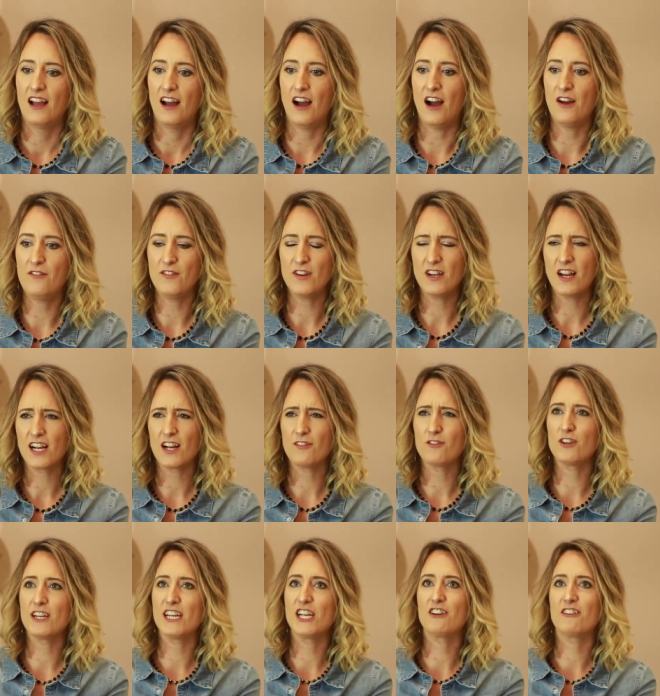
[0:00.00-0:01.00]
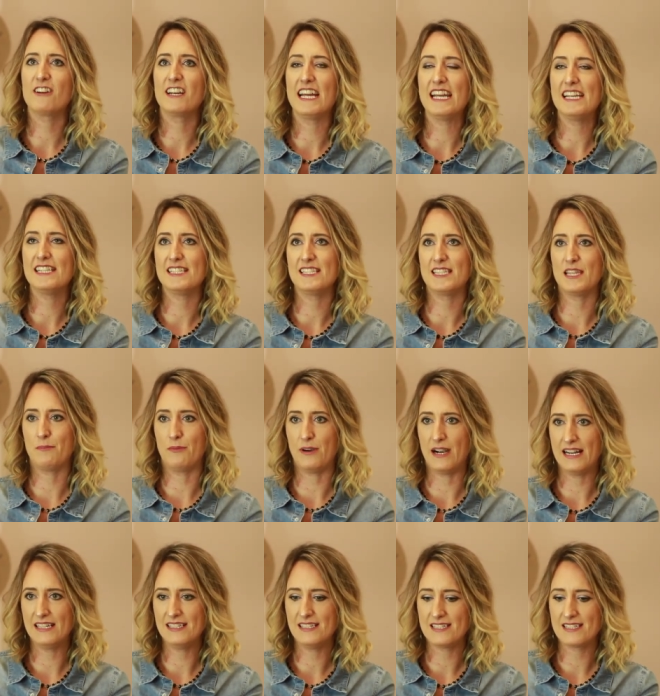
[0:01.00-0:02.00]
I feel like I've already created the
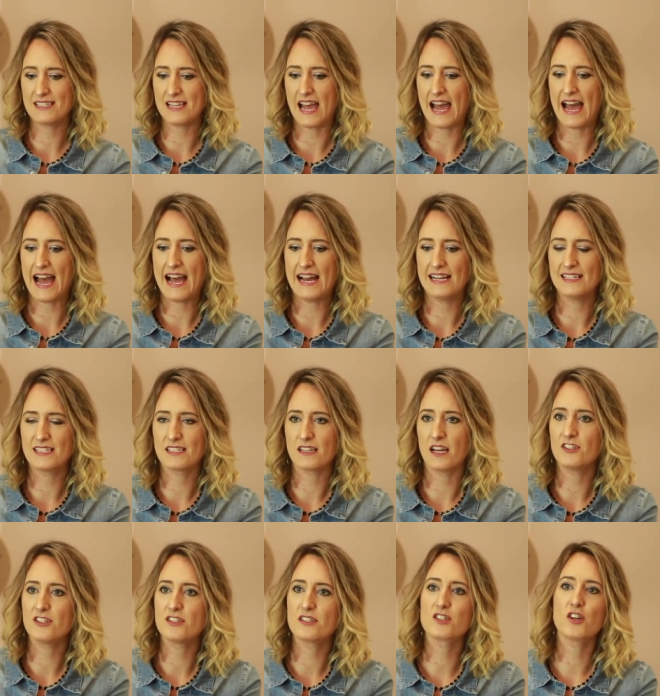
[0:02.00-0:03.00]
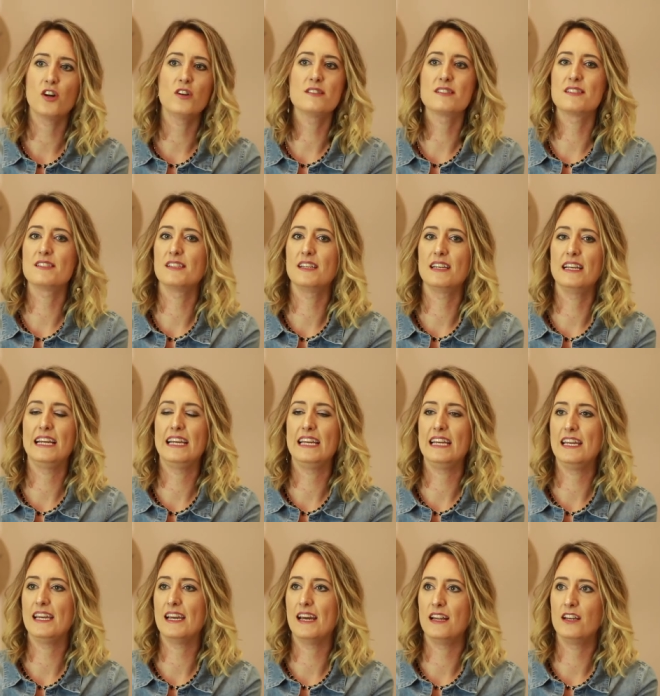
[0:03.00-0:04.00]
brand, and I just
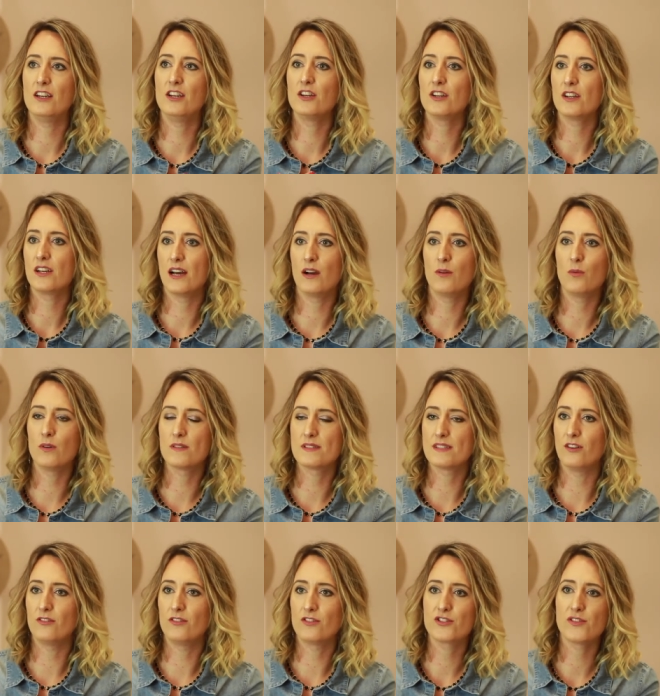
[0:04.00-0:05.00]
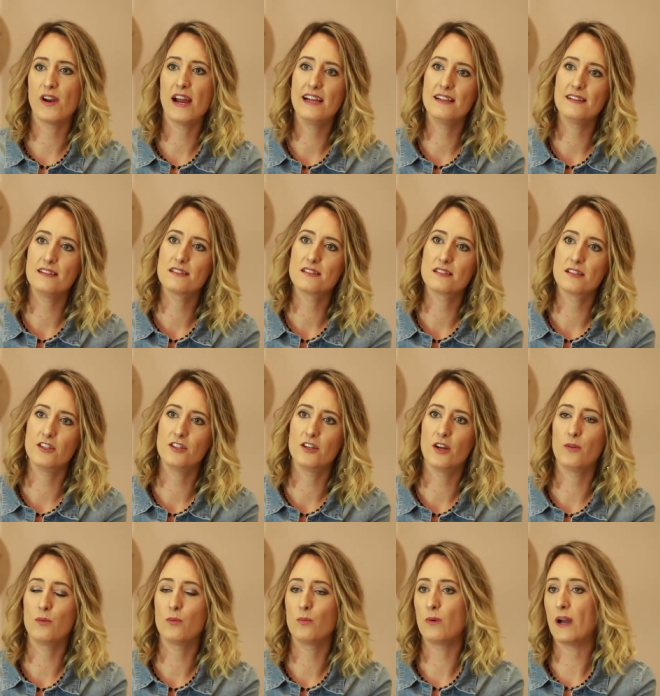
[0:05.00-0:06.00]
constantly look at what's on trend, you
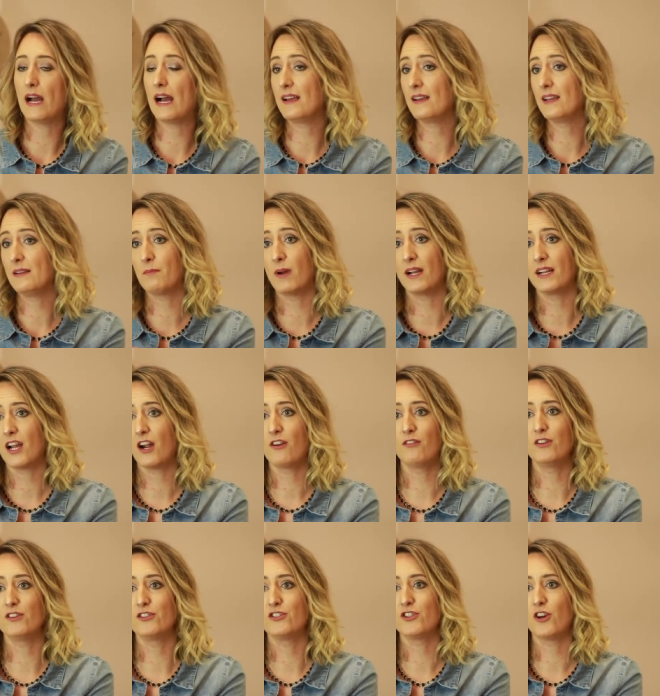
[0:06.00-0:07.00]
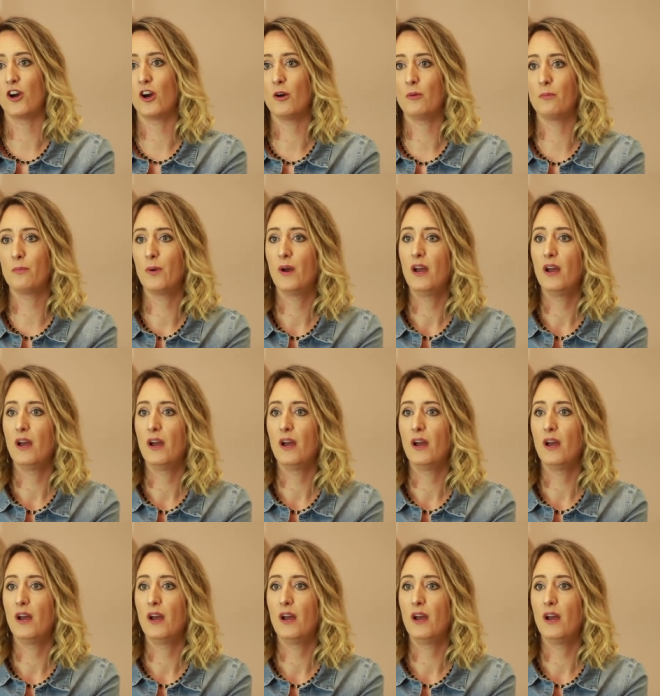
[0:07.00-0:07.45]
know, in my current job.